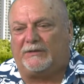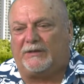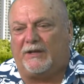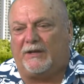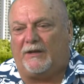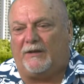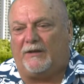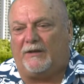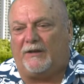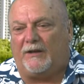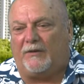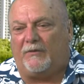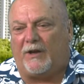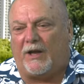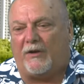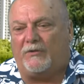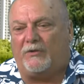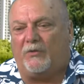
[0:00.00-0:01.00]

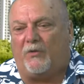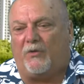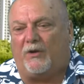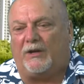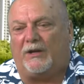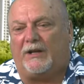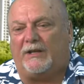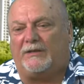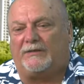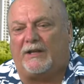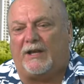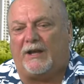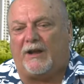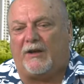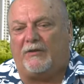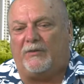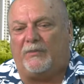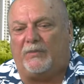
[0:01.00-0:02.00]
how you organized that,
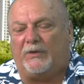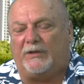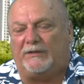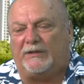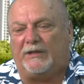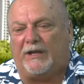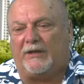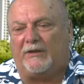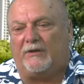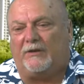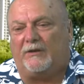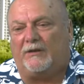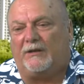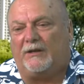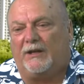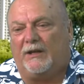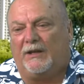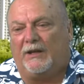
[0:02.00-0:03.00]
how you put it together,